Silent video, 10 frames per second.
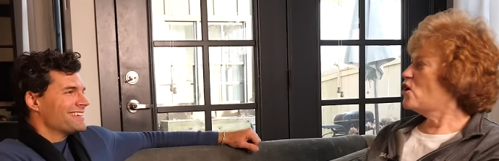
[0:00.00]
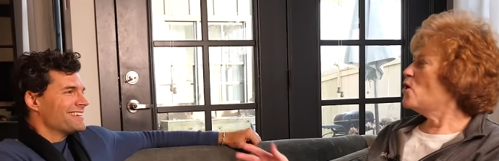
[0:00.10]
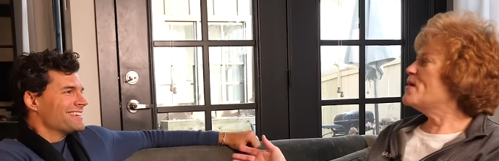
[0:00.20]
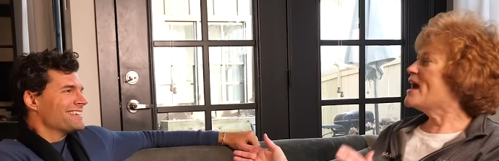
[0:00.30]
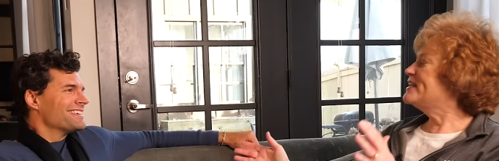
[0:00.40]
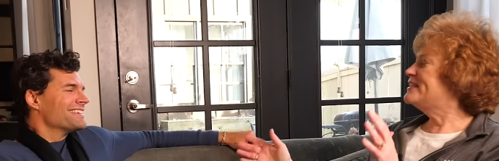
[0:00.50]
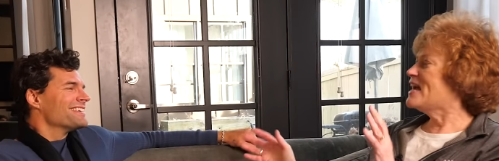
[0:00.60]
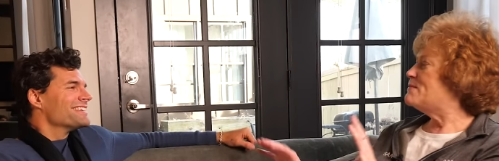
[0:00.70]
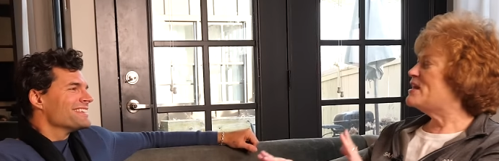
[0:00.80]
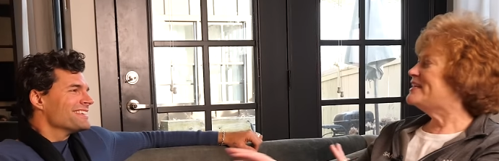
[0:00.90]
Speaker 1: Go back in time,
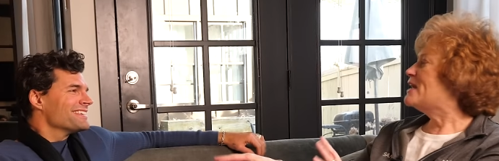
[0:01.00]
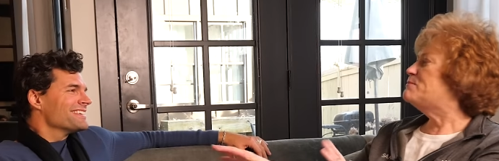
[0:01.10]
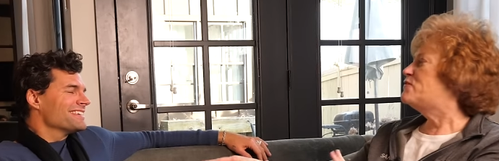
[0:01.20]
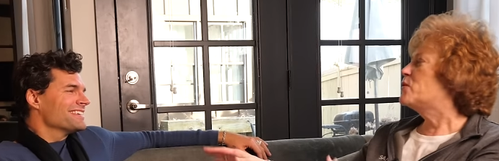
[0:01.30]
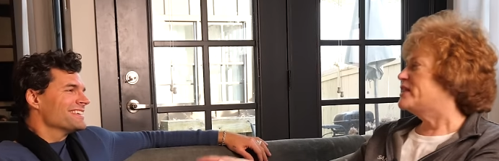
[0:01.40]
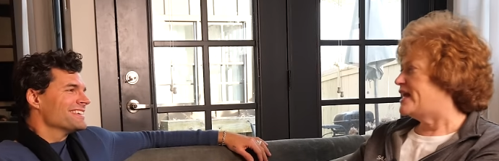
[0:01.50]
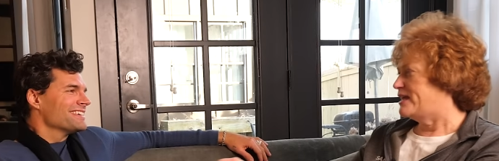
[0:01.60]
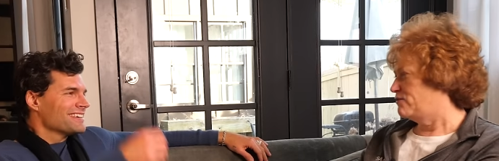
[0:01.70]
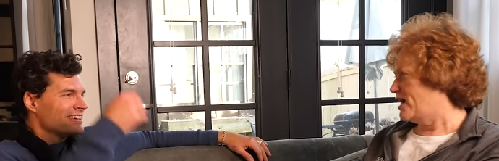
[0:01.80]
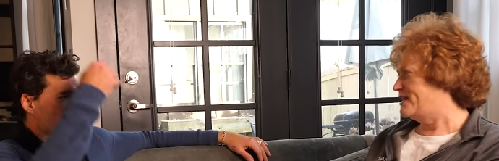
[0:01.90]
anytime before then,
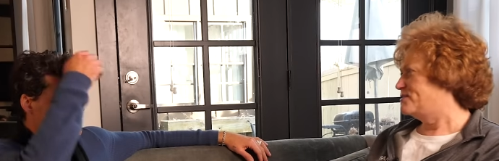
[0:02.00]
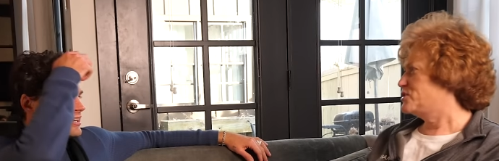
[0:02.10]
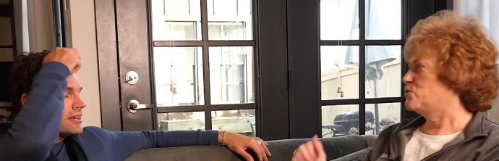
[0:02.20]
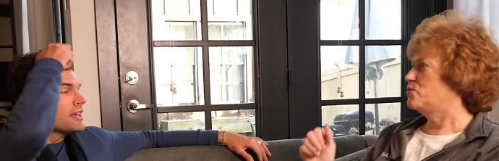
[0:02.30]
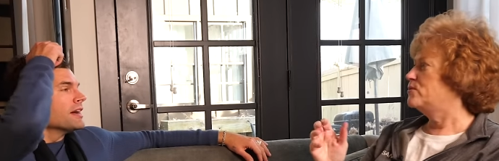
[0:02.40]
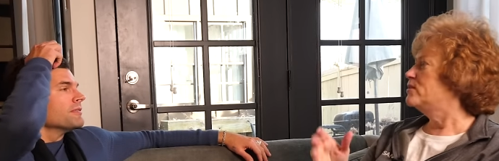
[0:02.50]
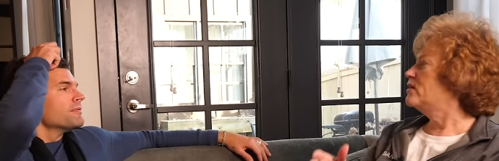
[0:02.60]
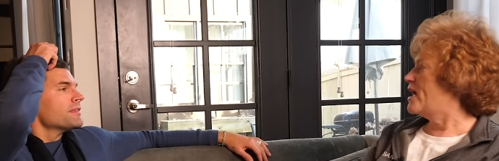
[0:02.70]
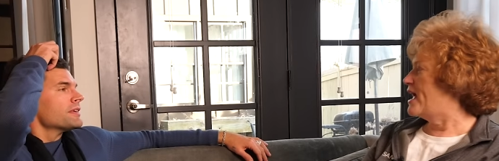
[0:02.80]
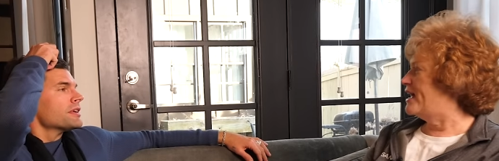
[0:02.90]
right? So yeah.
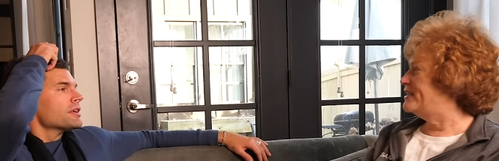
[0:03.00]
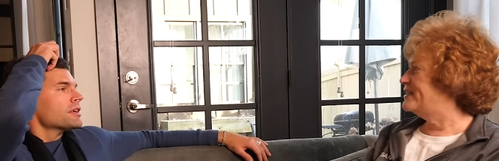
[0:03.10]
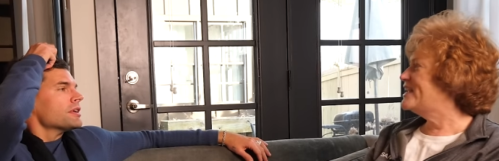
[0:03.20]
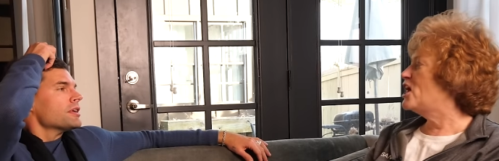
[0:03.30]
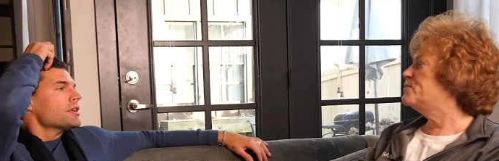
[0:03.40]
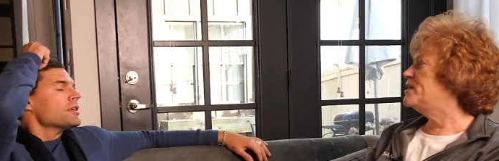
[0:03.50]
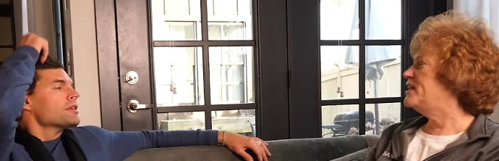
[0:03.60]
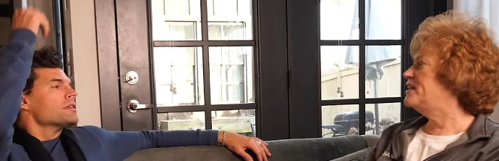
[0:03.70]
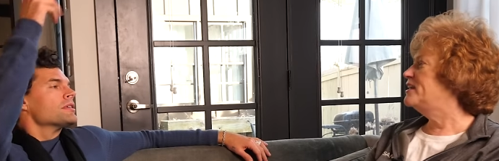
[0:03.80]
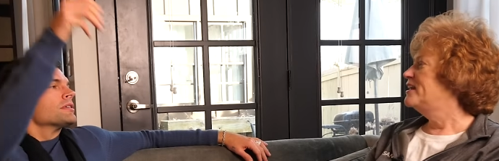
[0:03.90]
And tell
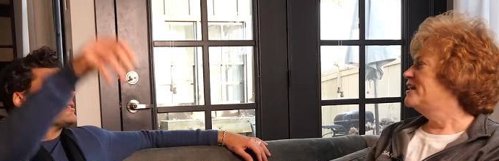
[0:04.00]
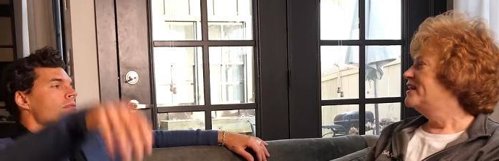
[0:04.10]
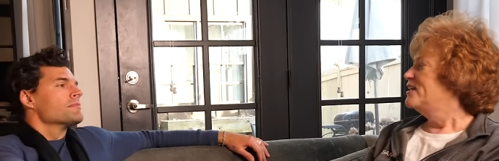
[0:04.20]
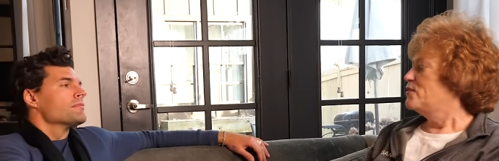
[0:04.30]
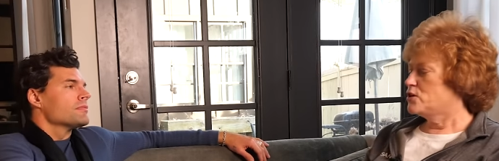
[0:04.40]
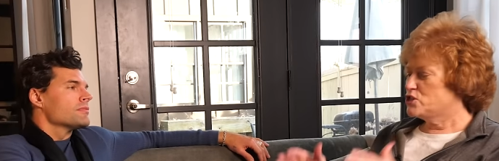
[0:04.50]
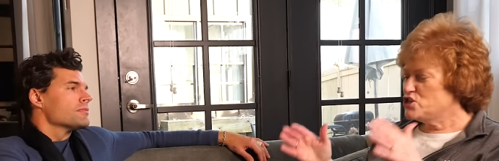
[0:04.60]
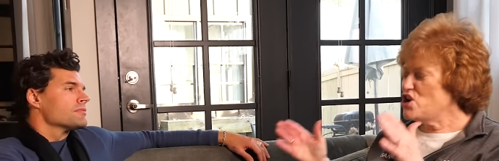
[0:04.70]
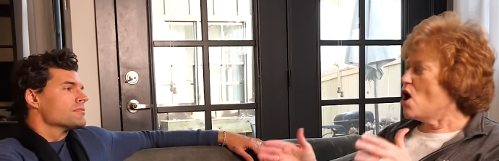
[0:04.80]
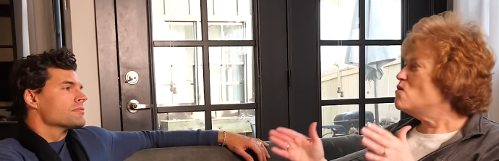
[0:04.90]
me, there's
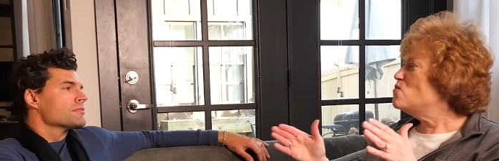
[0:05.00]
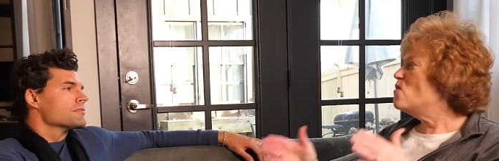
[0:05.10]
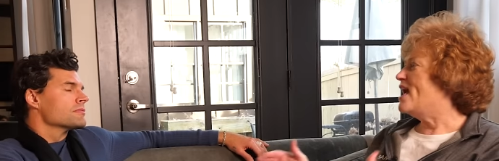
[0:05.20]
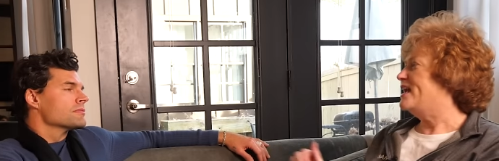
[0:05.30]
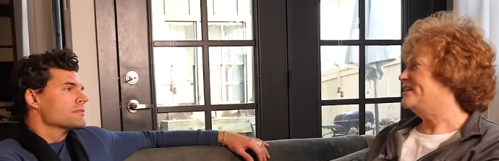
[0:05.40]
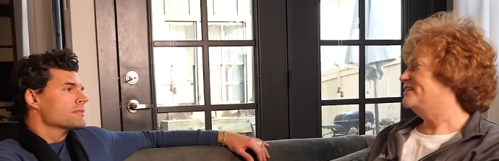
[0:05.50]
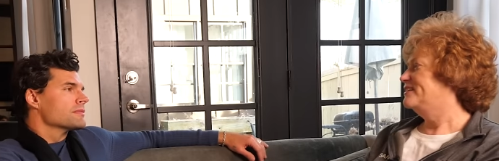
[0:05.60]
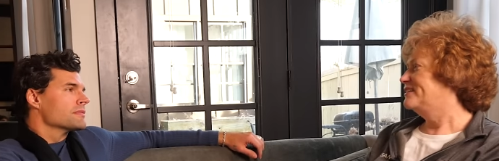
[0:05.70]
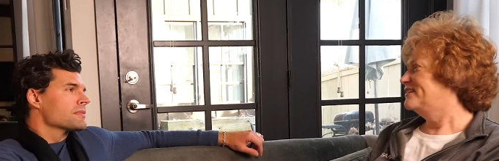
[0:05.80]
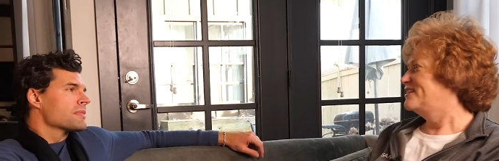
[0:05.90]
no way
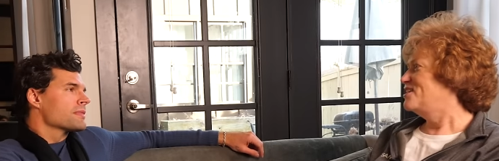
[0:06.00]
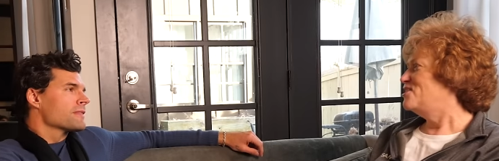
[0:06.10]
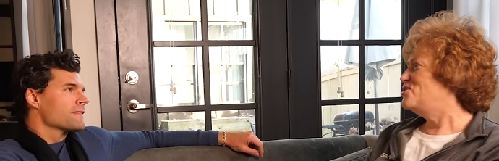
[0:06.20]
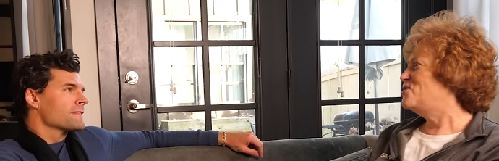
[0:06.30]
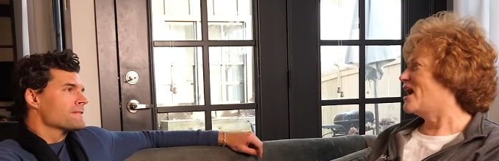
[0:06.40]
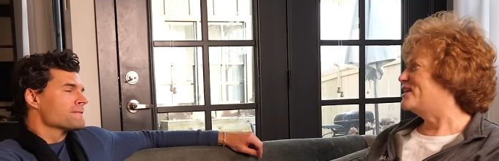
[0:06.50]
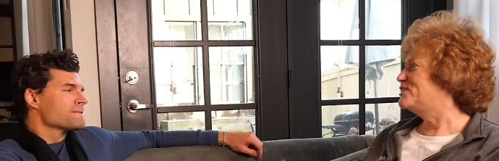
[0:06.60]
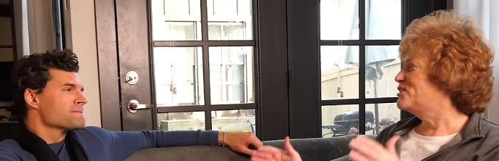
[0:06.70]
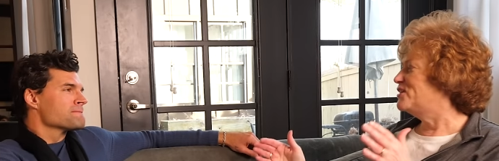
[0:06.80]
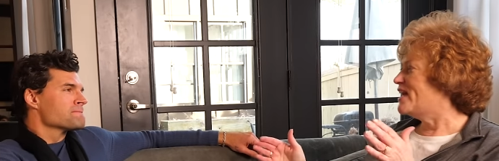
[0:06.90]
you guys
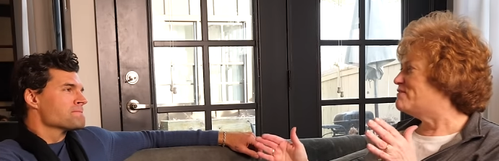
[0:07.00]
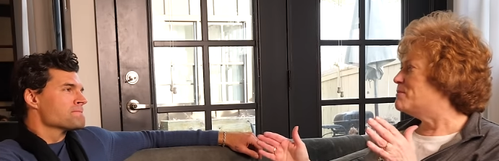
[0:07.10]
could have